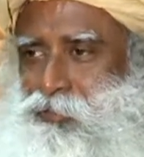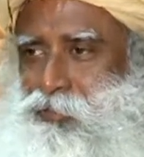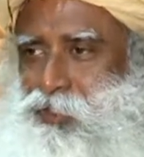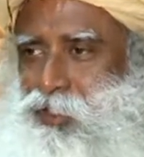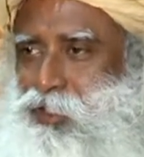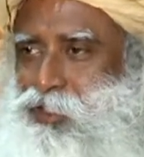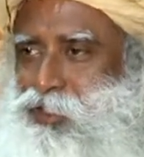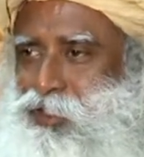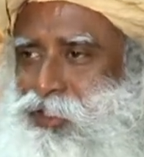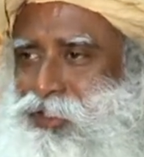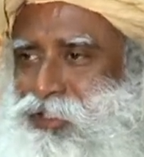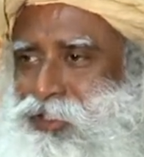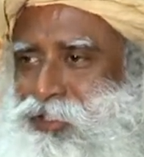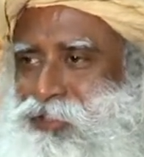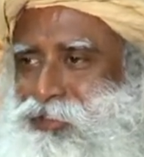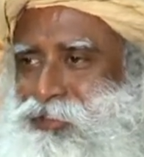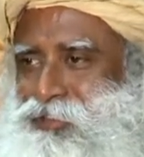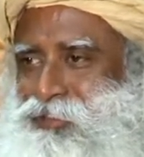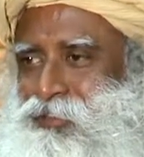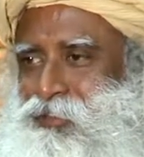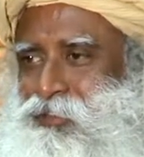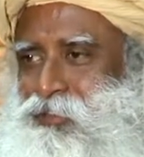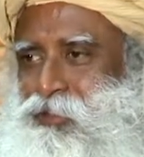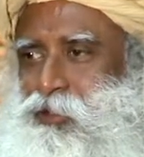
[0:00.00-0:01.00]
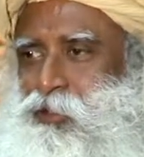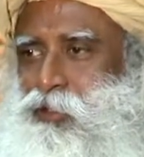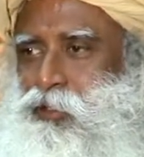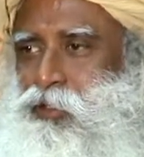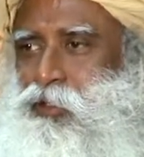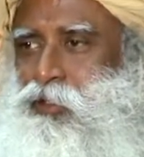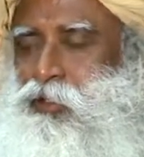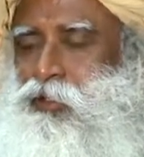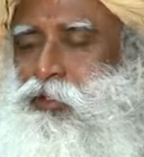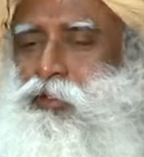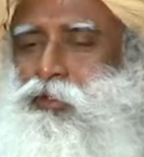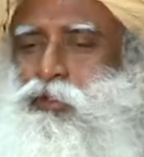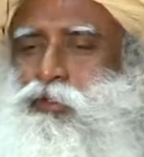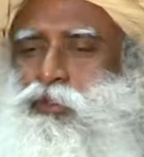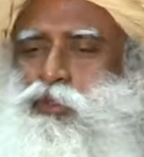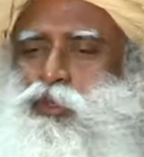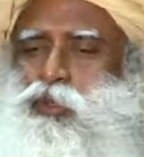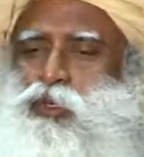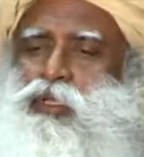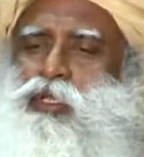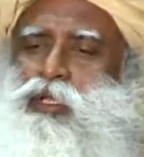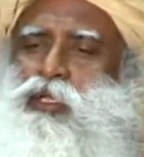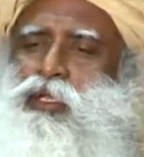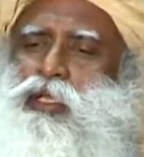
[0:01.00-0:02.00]
Yes?
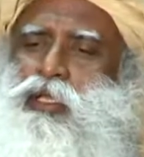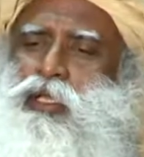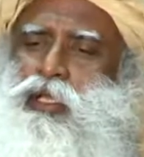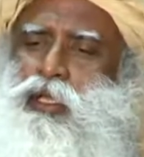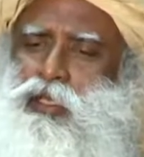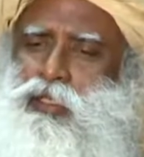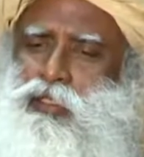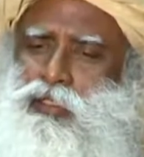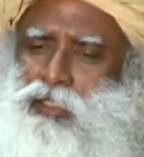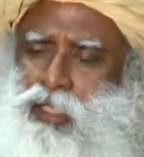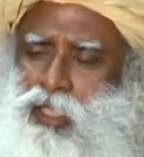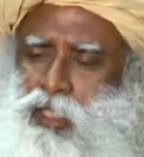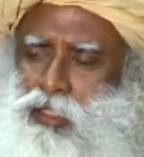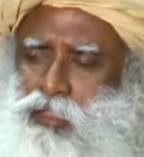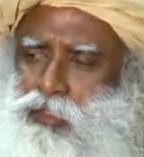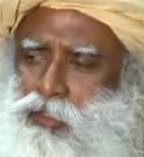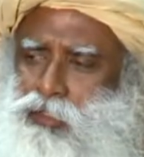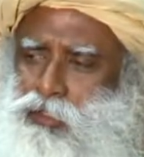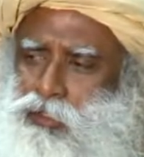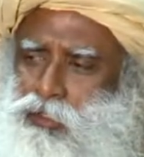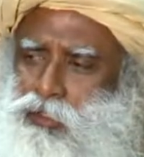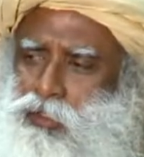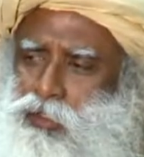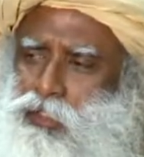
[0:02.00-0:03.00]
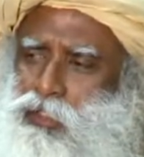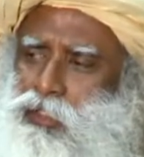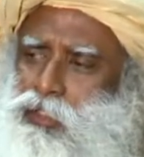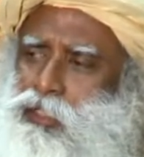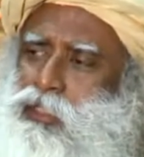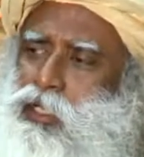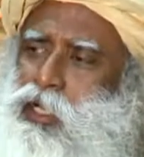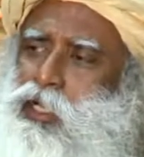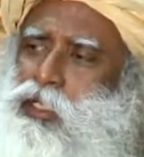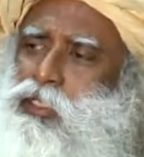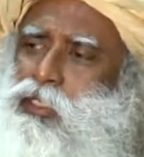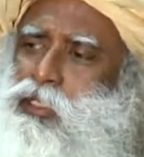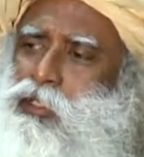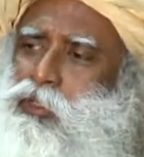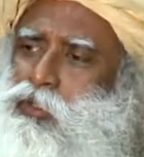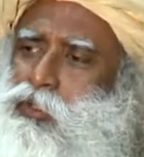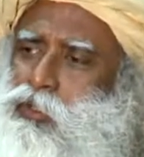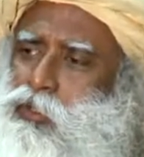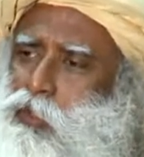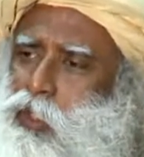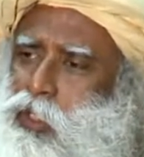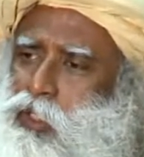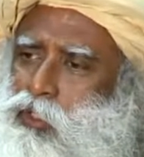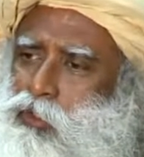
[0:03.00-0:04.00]
So in the real sense, it is not the
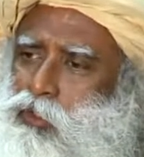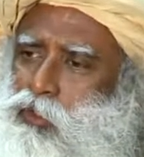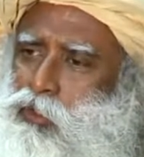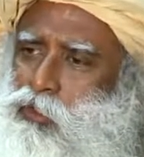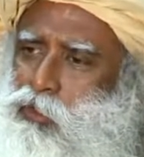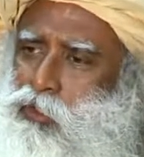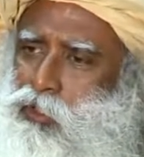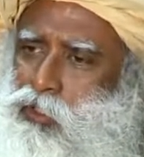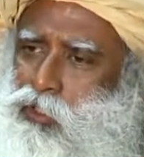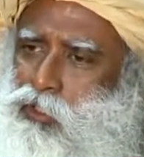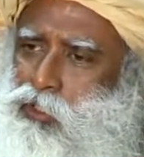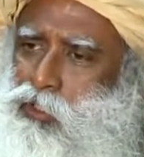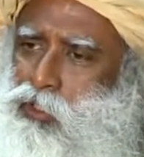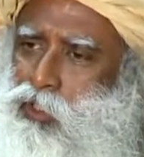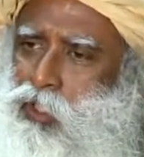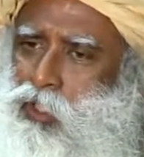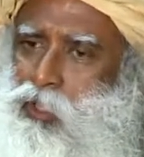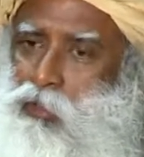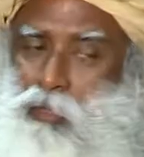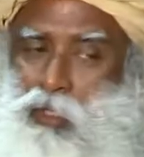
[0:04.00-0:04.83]
good way to do it,